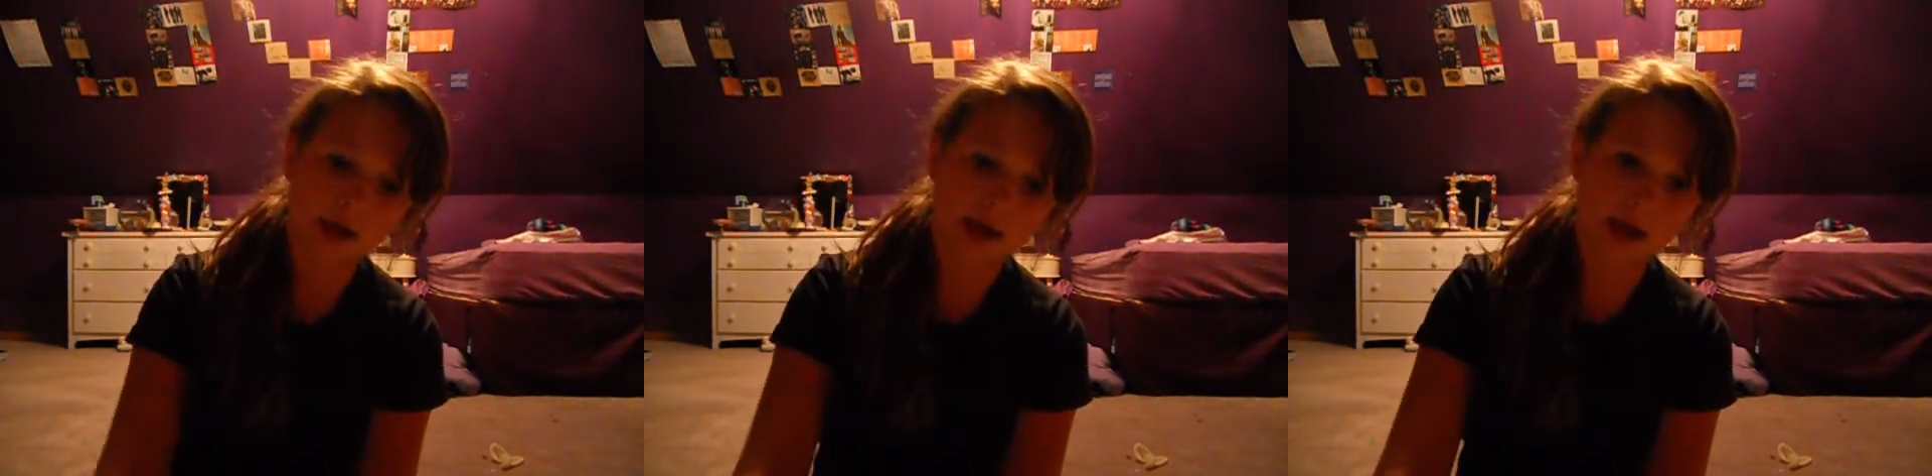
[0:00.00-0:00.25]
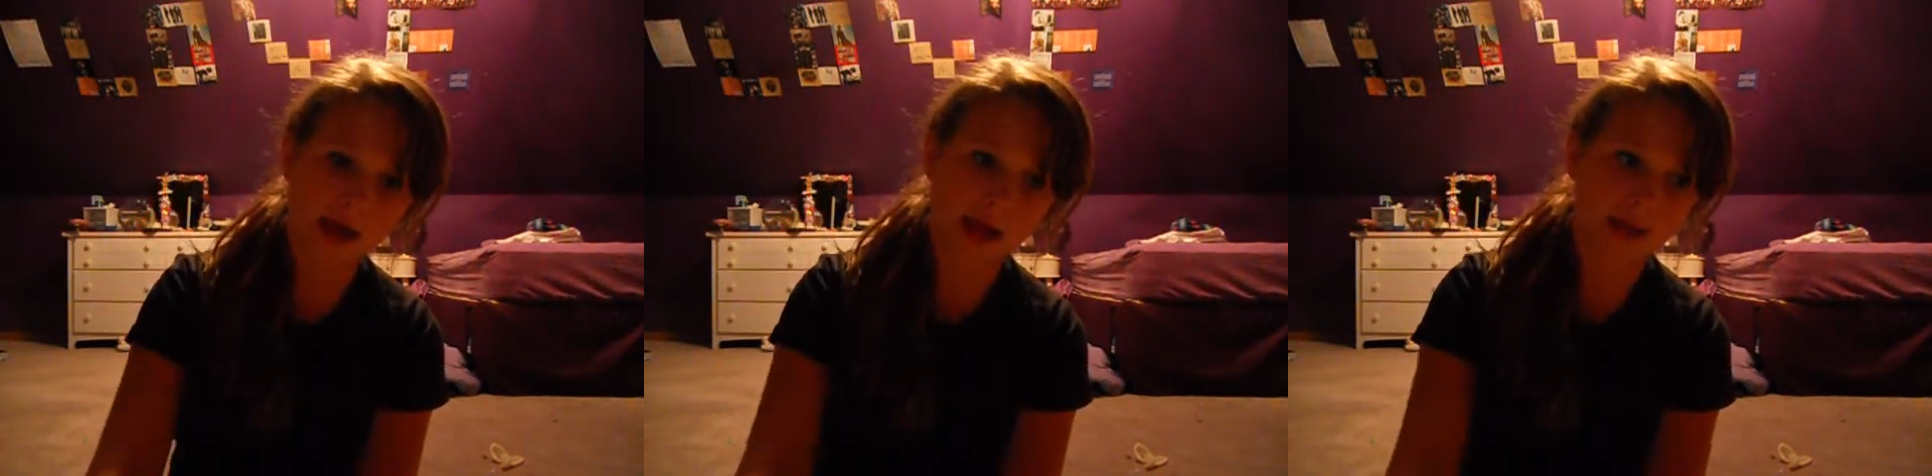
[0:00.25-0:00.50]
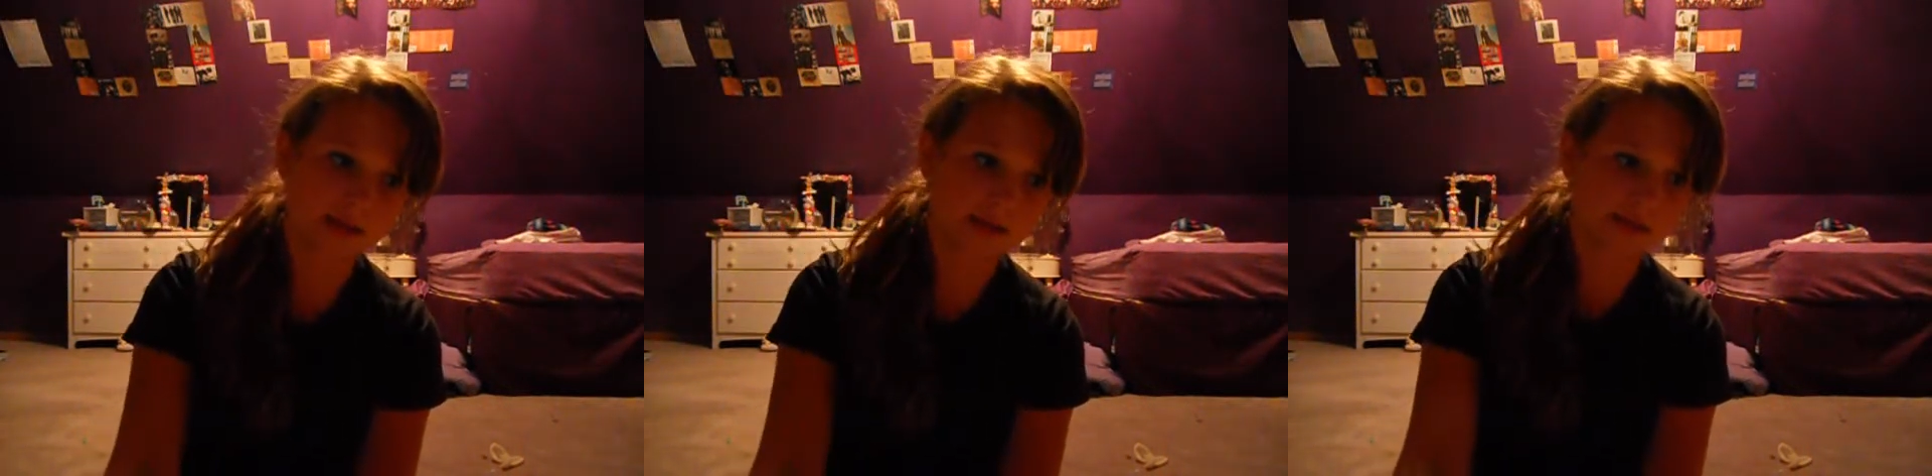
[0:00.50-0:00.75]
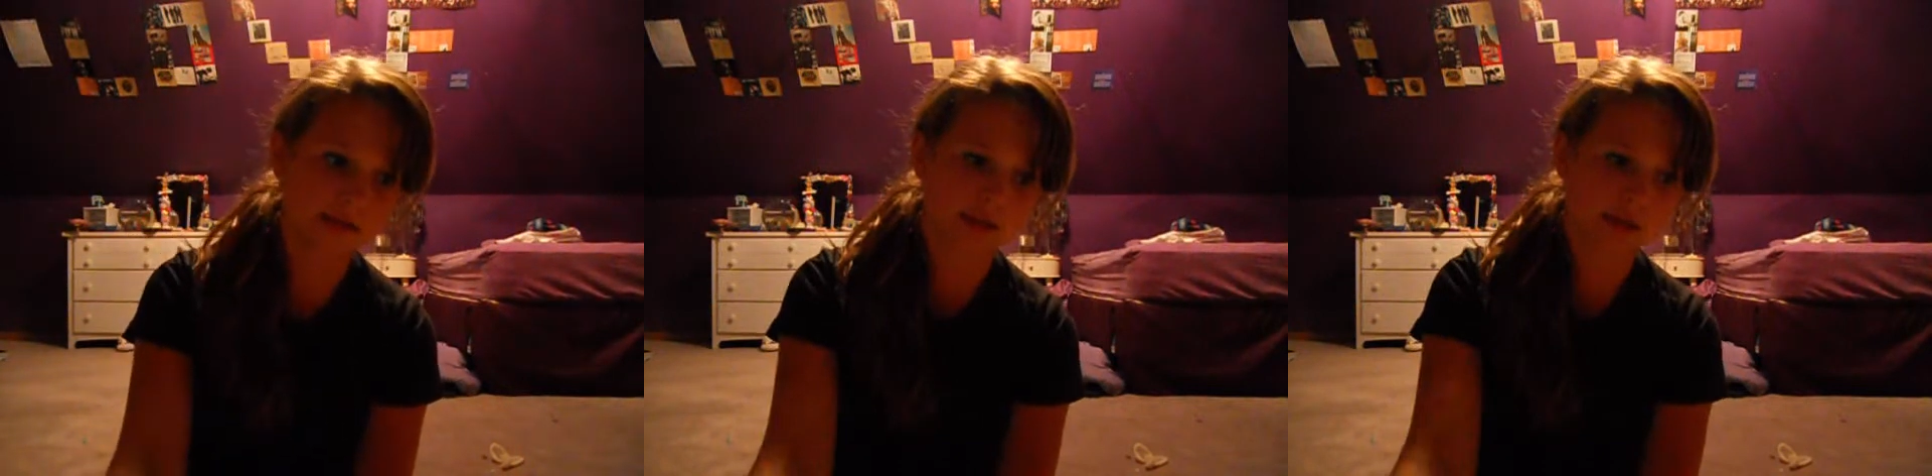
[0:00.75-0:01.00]
And
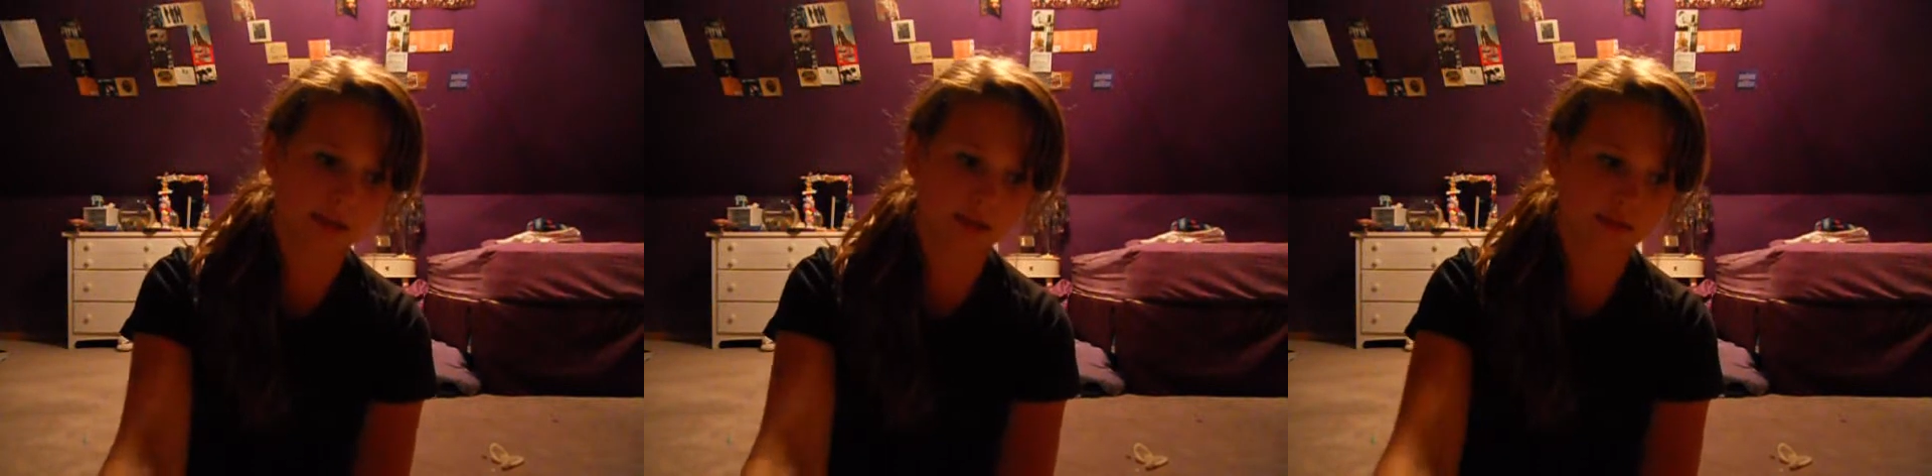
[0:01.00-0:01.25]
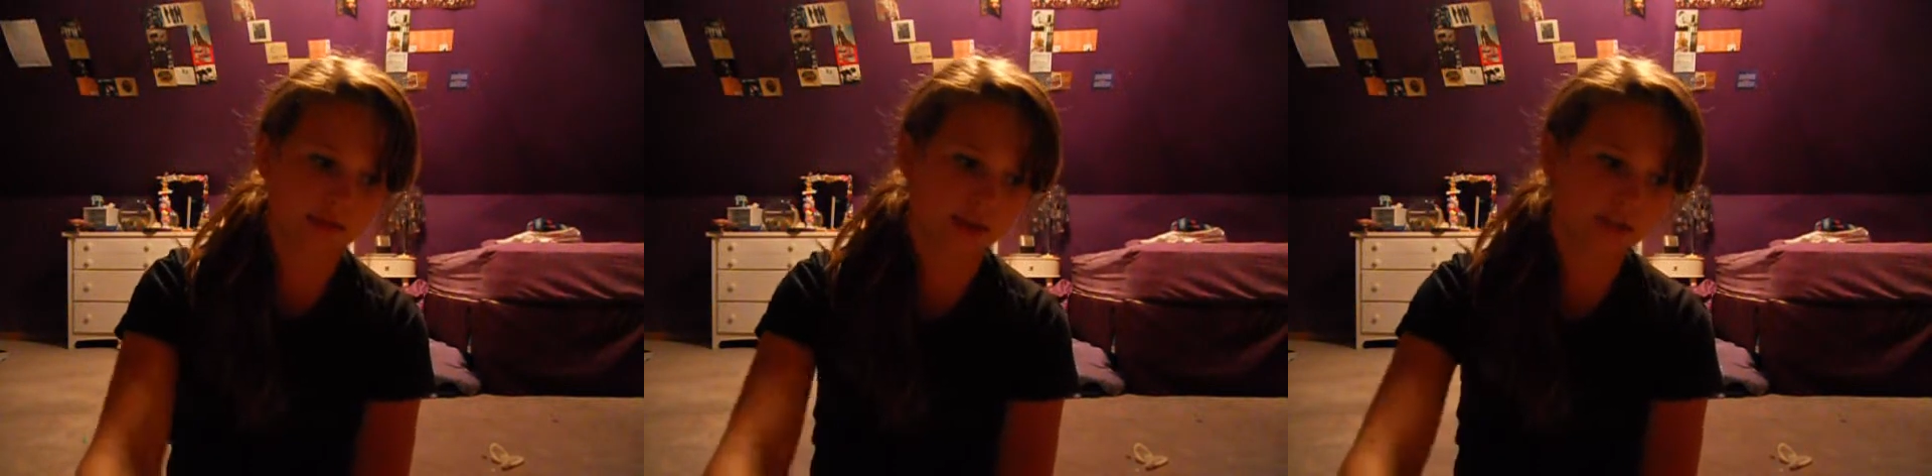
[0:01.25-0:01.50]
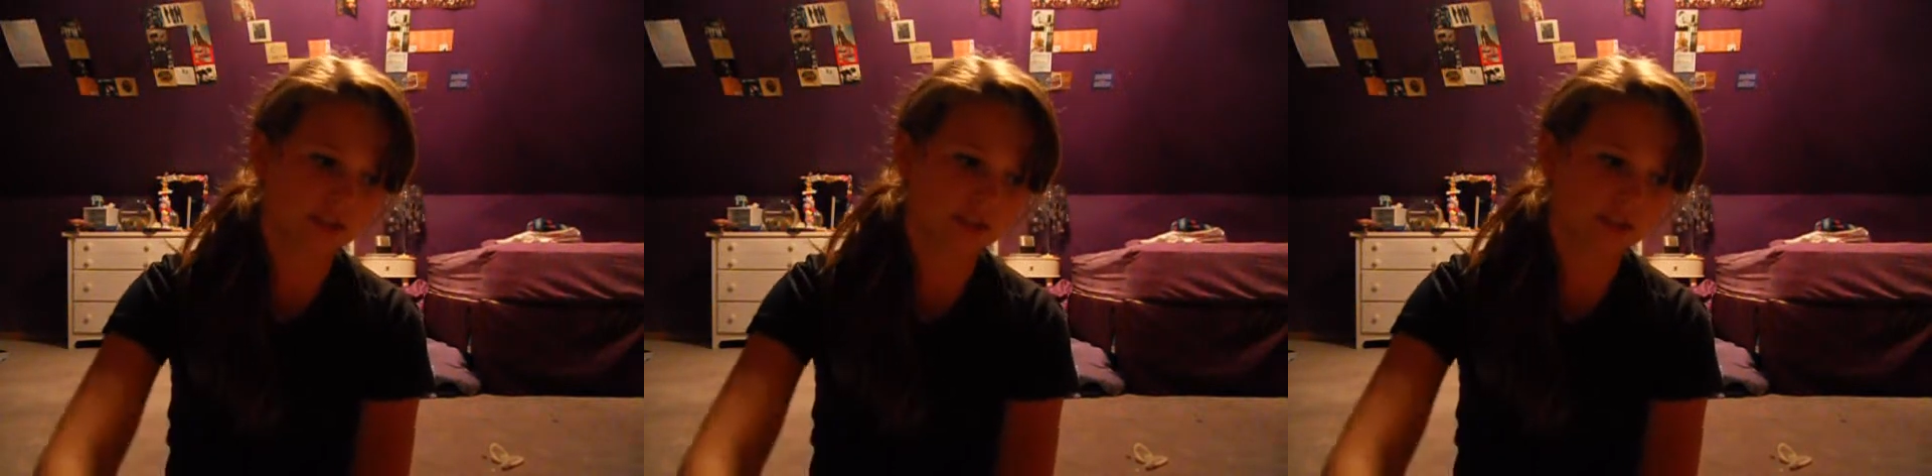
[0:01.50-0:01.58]
like